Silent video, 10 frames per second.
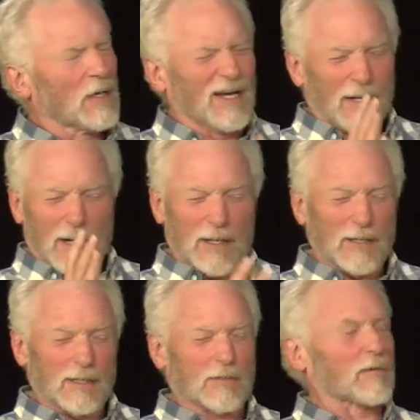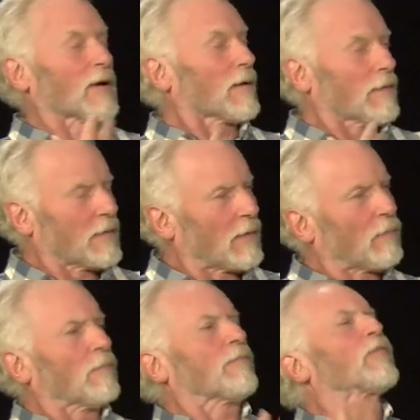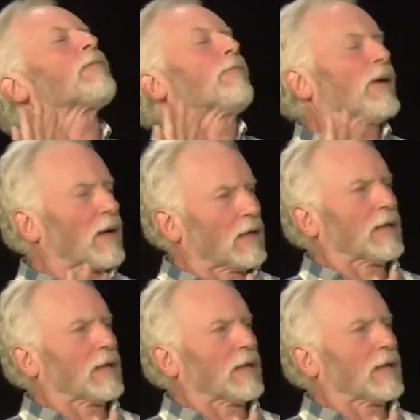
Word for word: Mm-hmm. And they just, re- they, it's re- tough.